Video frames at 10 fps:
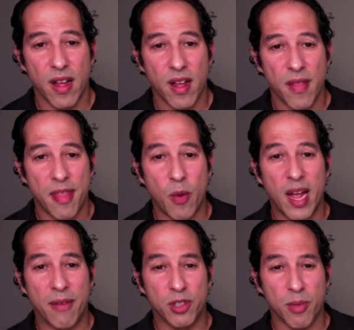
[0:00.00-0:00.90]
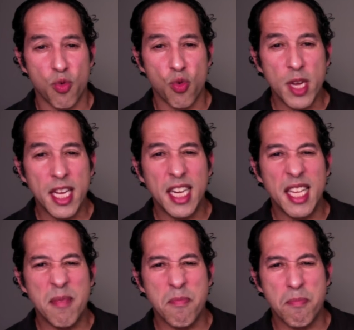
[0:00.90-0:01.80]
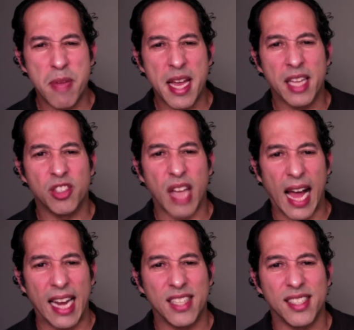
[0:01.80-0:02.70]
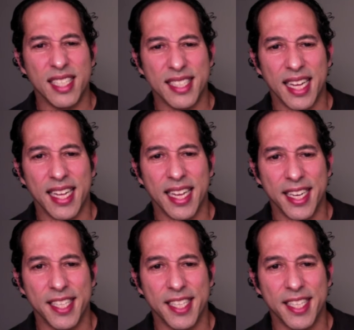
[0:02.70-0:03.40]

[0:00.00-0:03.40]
that we have some really big challenges ahead.